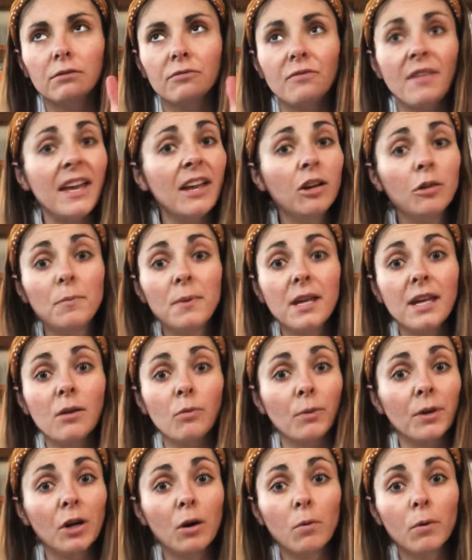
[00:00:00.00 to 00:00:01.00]
They could be
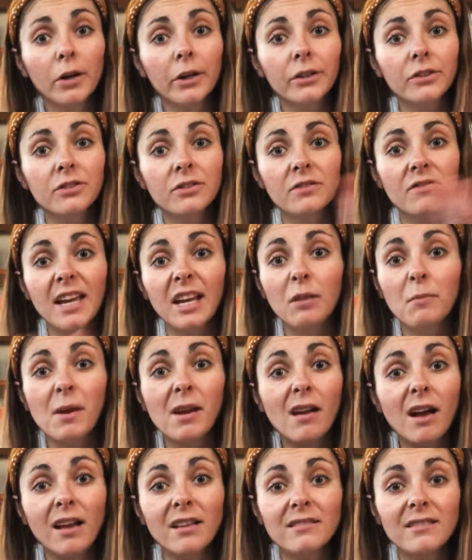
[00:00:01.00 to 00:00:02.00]
real words. They could be
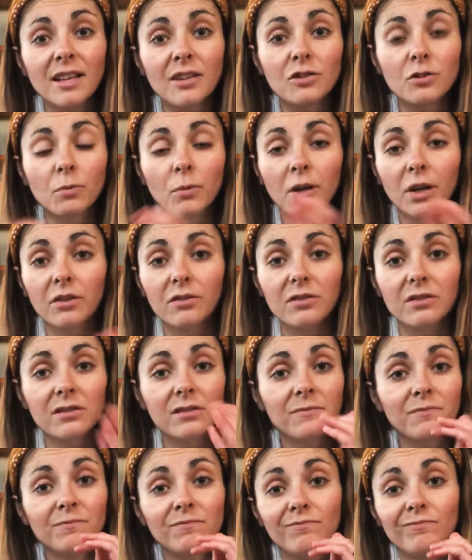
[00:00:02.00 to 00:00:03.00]
nonsense
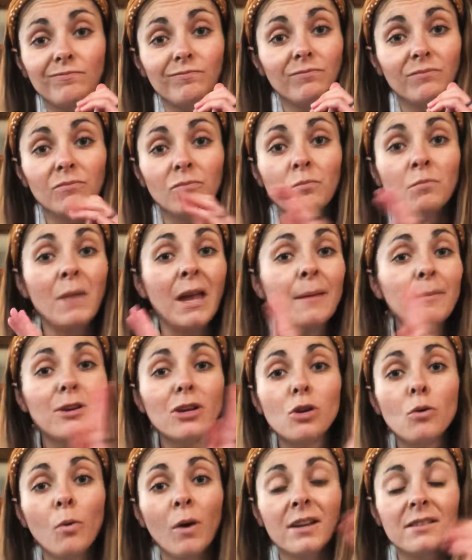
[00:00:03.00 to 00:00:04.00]
words. Maybe
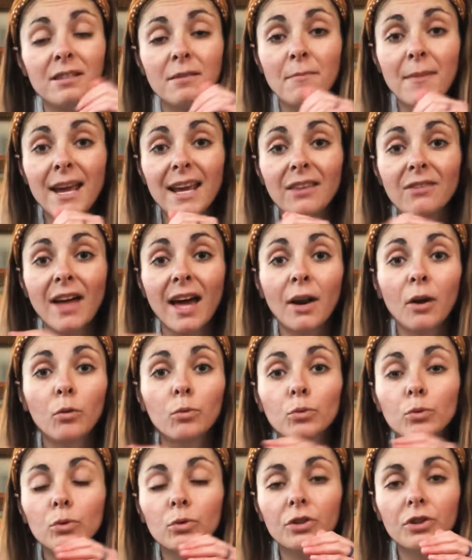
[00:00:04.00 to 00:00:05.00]
you want to make that a
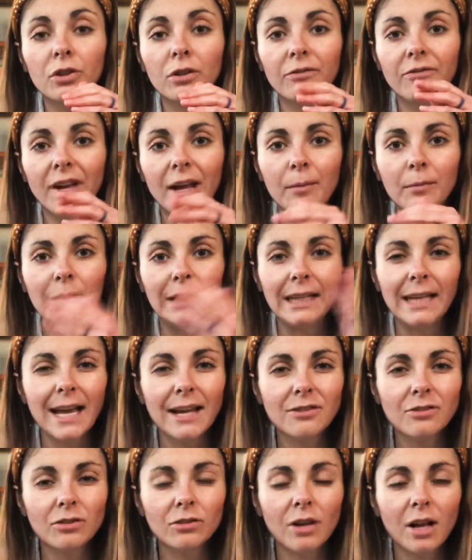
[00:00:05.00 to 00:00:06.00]
rule in your family.
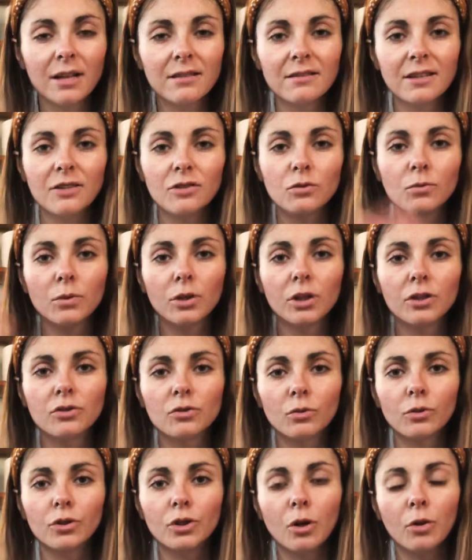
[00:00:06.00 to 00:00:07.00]
Yes, they're nonsense words,
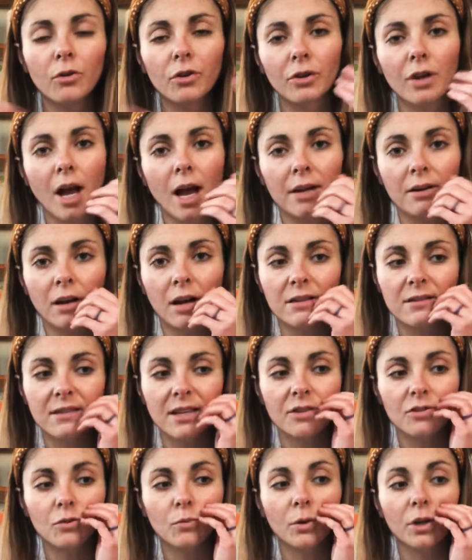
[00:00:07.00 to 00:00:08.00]
or no, they're not
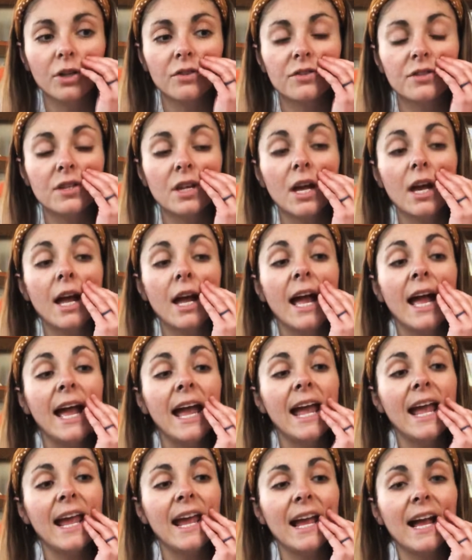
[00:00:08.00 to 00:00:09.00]
nonsense words.
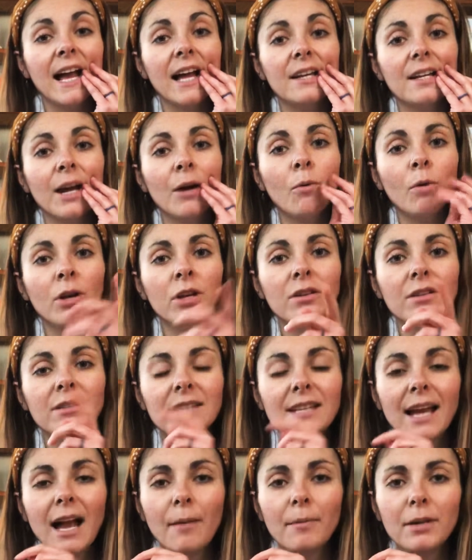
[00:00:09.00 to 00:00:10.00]
And I want you to
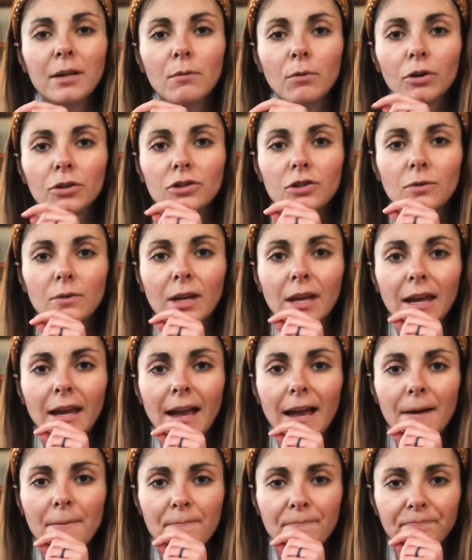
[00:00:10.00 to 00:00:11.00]
see how many words you can
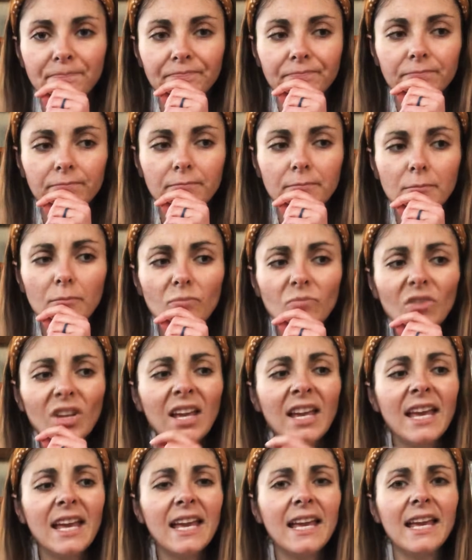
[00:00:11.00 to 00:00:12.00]
get.
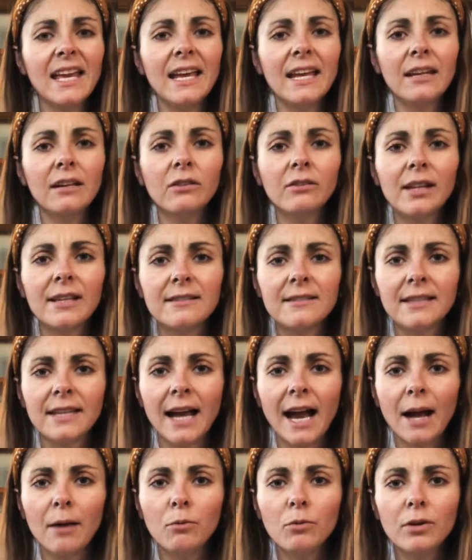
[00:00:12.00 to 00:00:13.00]
Let's see,
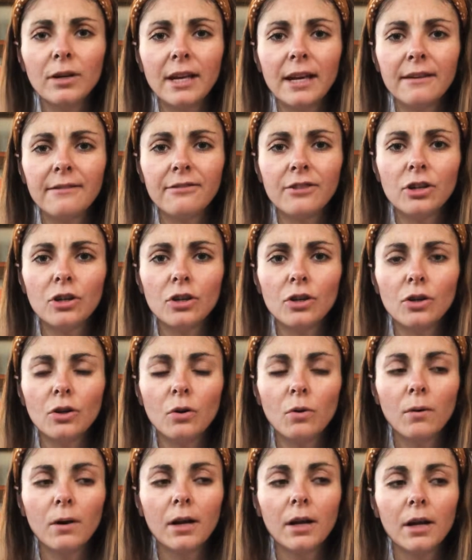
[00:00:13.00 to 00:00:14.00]
I will give
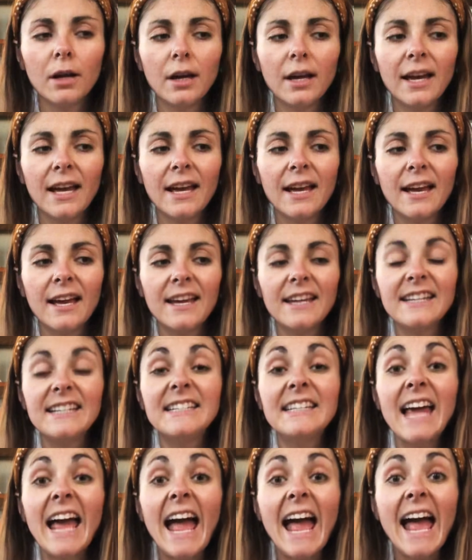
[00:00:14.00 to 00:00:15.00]
you
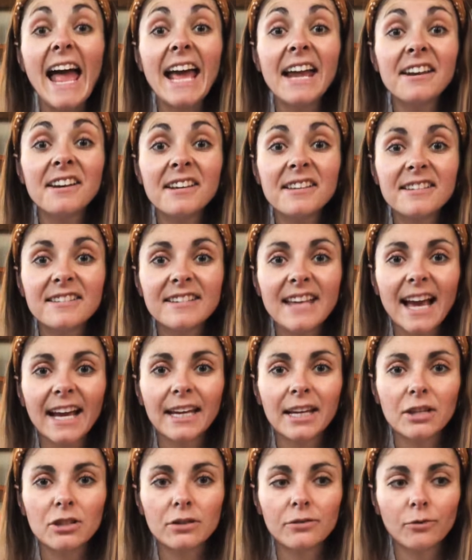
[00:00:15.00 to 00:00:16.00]
10
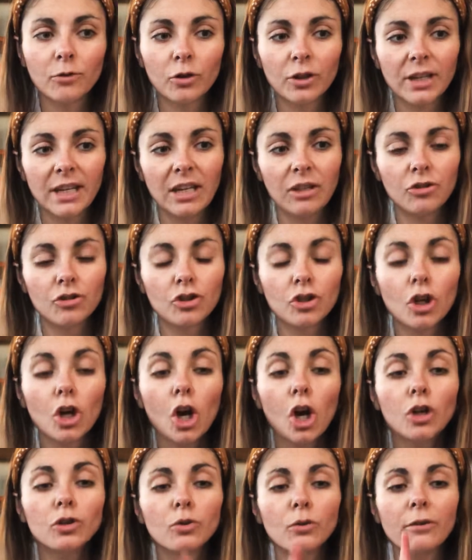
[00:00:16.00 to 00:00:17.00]
seconds for each.
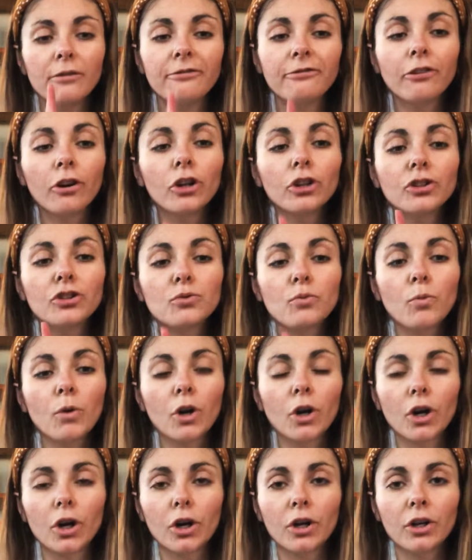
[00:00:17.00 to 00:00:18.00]
So the first
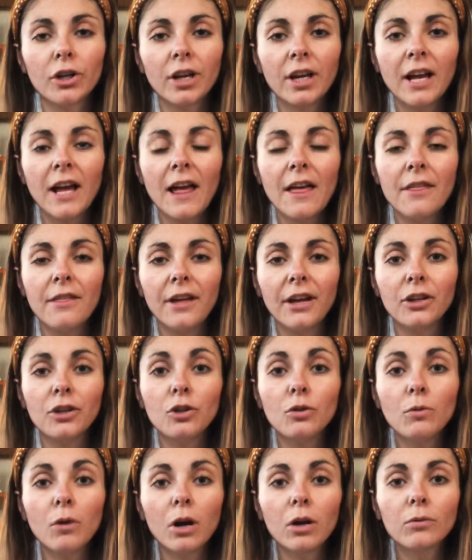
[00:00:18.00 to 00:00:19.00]
word that
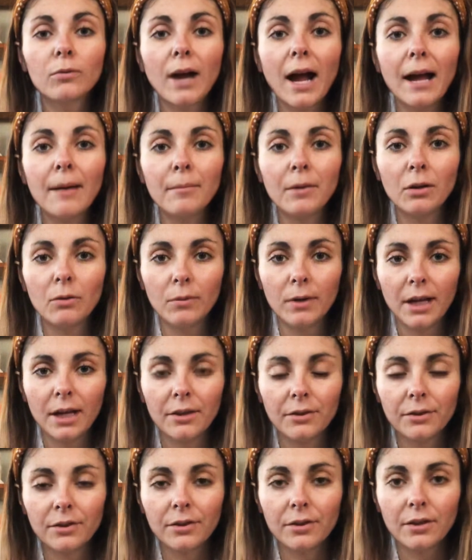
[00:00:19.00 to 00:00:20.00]
you are rhyming
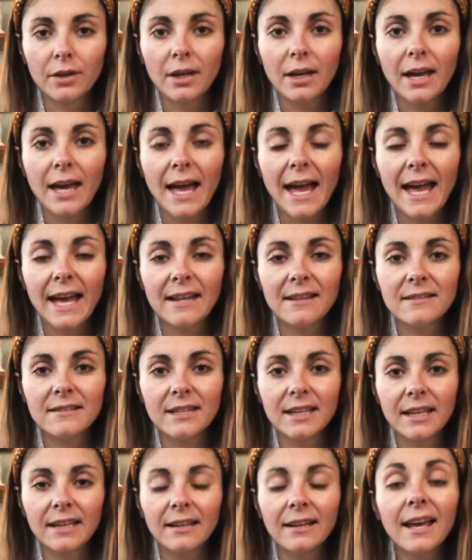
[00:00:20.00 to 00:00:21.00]
with ends
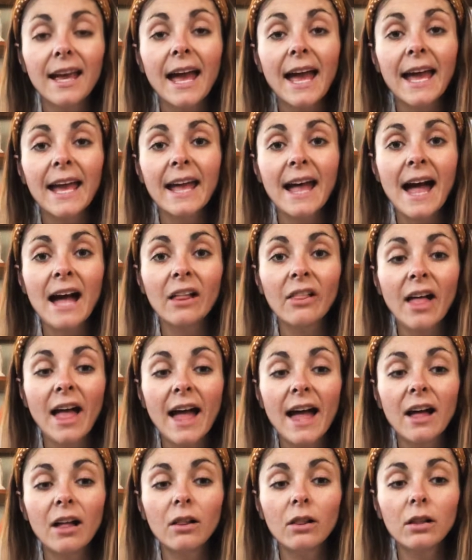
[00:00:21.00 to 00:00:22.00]
in
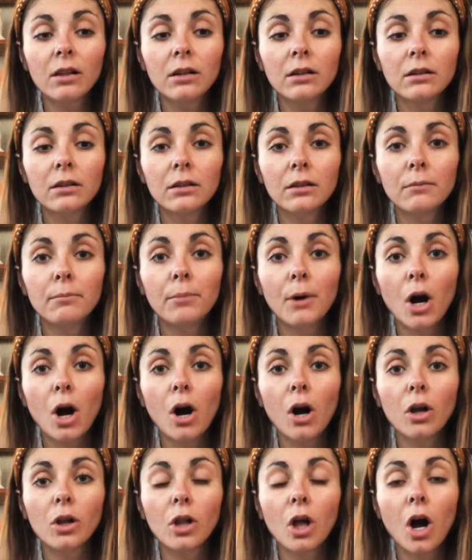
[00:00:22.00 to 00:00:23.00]
A-L-L,
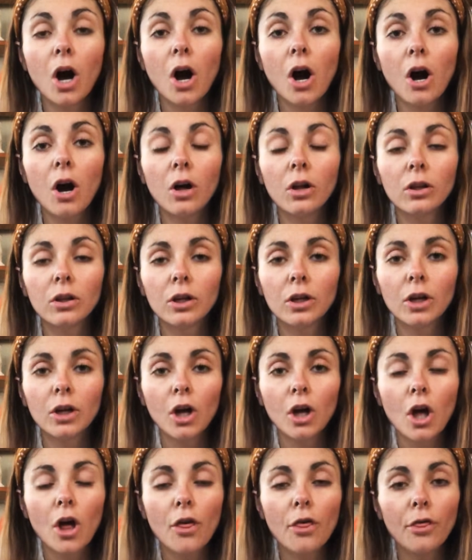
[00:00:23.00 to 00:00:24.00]
ball, all.
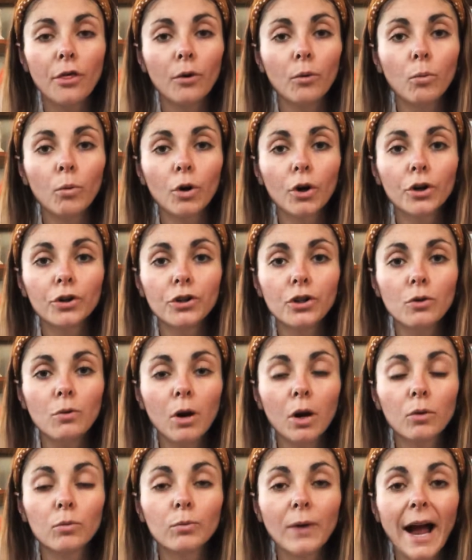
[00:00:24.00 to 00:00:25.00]
The word you
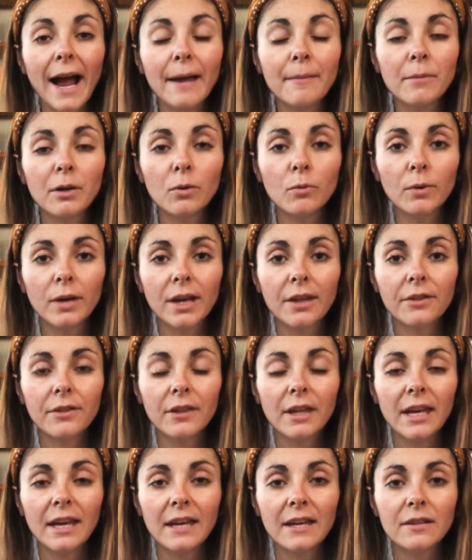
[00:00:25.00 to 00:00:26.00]
are rhyming with
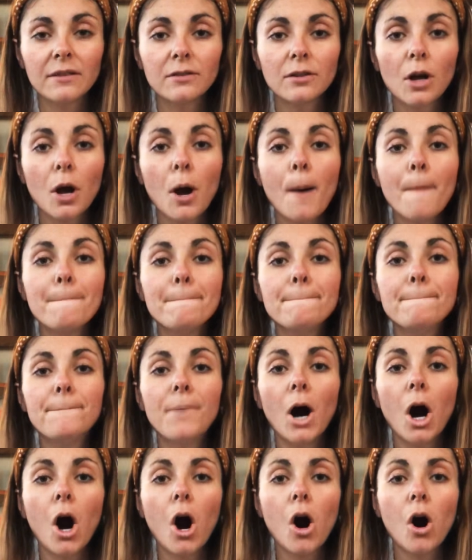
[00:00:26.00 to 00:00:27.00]
is
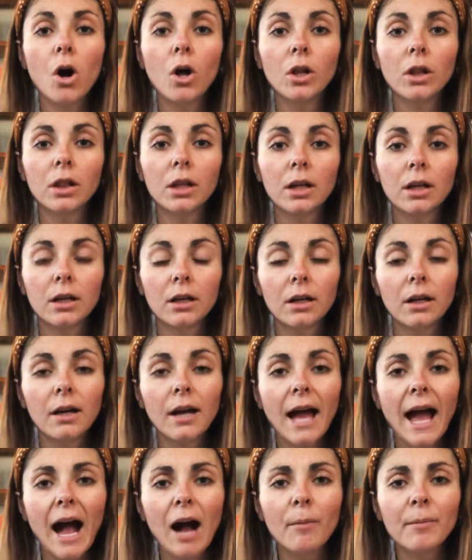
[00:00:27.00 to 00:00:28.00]
ball.
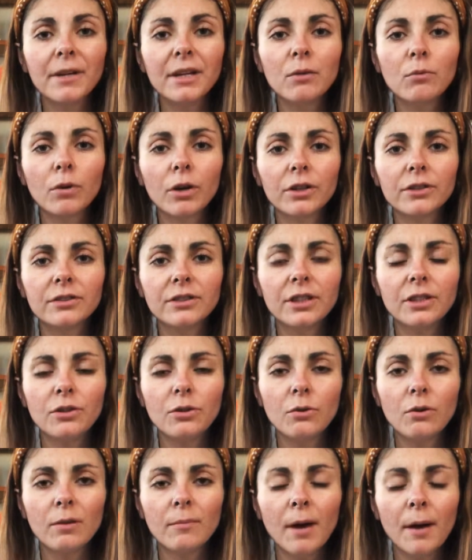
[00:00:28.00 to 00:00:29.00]
How many words can
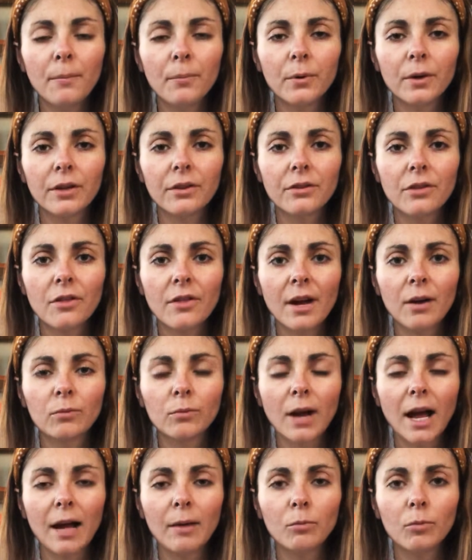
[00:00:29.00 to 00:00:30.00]
you come up with that
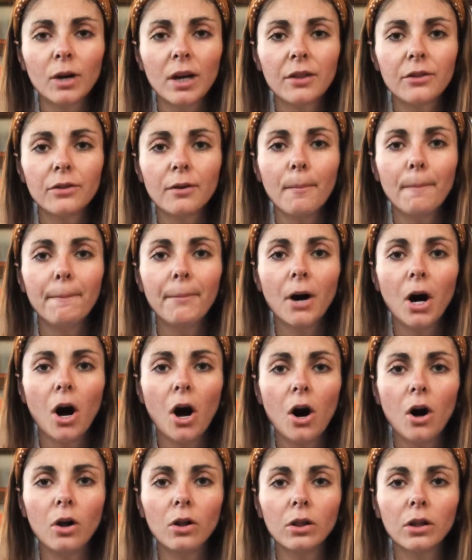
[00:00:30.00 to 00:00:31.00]
rhyme with
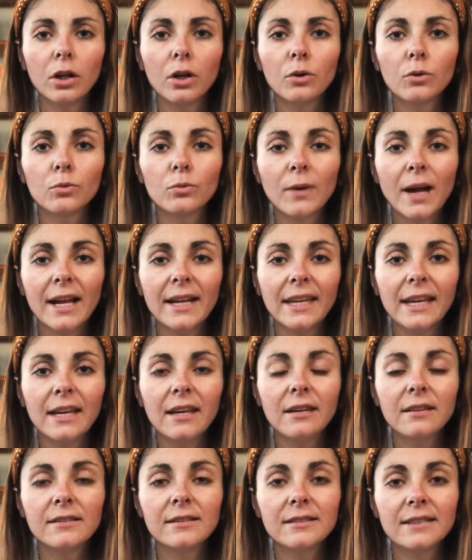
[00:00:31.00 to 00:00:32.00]
ball?
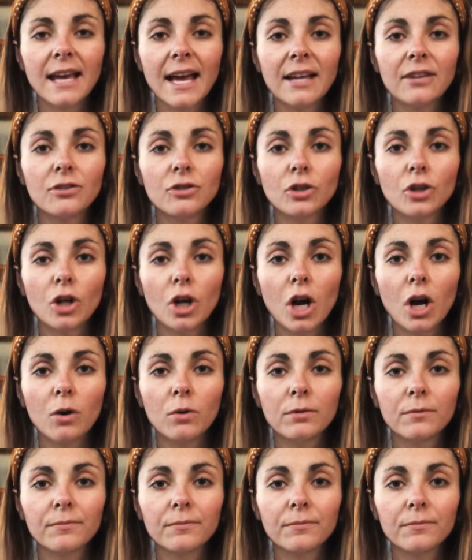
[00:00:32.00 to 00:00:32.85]
Ready, set, go.